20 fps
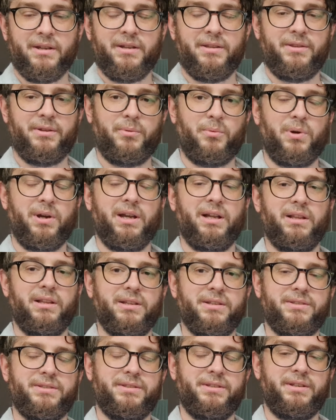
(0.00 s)
the will
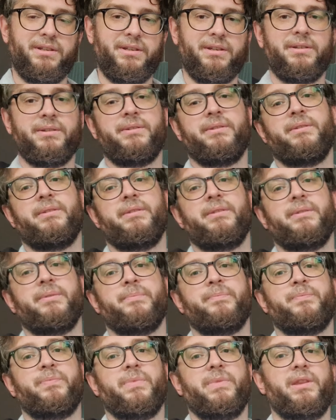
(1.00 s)
as uh,
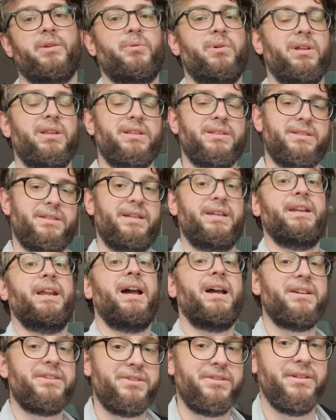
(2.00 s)
the will is in
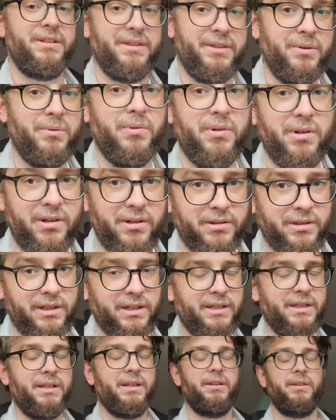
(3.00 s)
action in the world
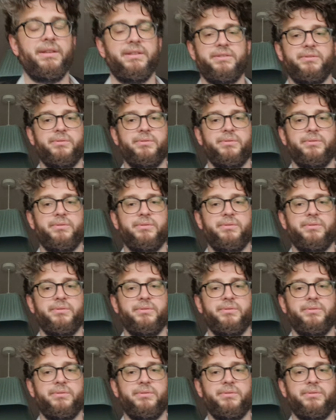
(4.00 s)
like you know that's